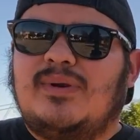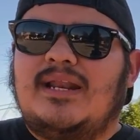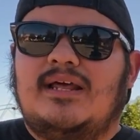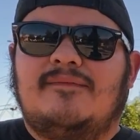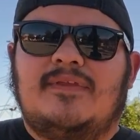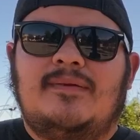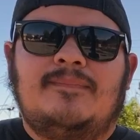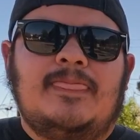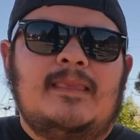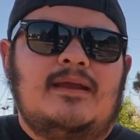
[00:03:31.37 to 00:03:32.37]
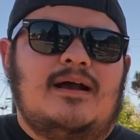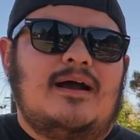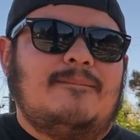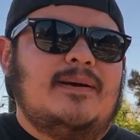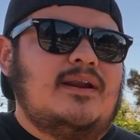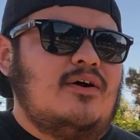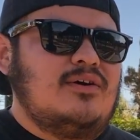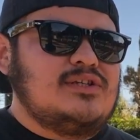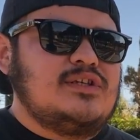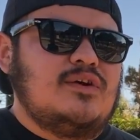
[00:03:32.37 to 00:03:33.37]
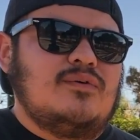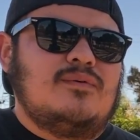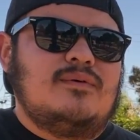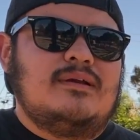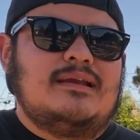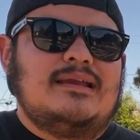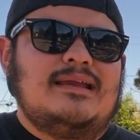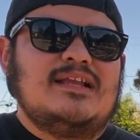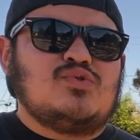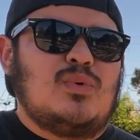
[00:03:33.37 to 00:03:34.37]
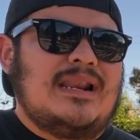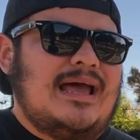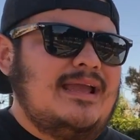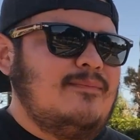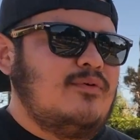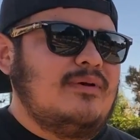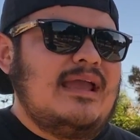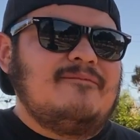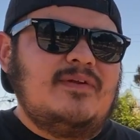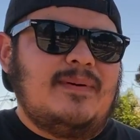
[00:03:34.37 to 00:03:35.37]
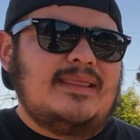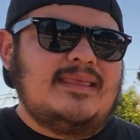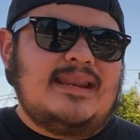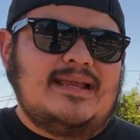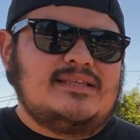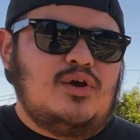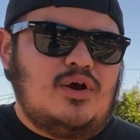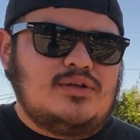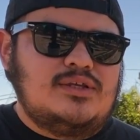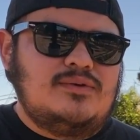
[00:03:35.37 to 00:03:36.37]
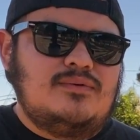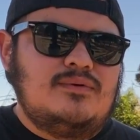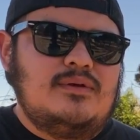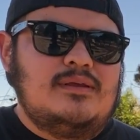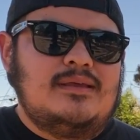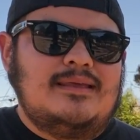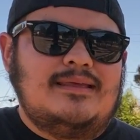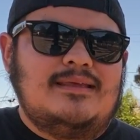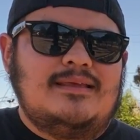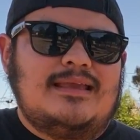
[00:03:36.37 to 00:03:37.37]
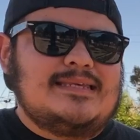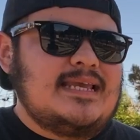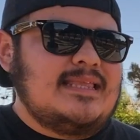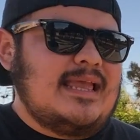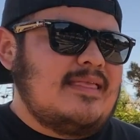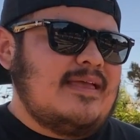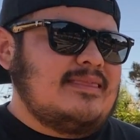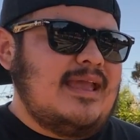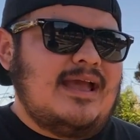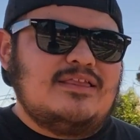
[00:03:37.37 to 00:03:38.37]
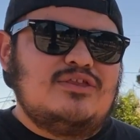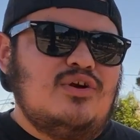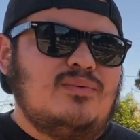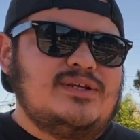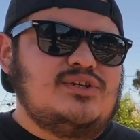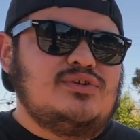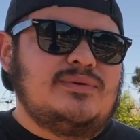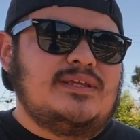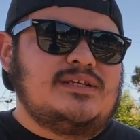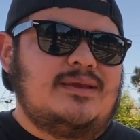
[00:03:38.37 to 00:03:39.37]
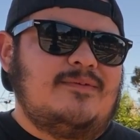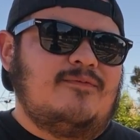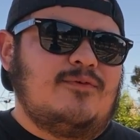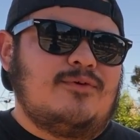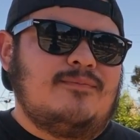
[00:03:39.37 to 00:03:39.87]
I loved. But also, it's reliable. Everybody that I talked to said that they had no issues with the JB4.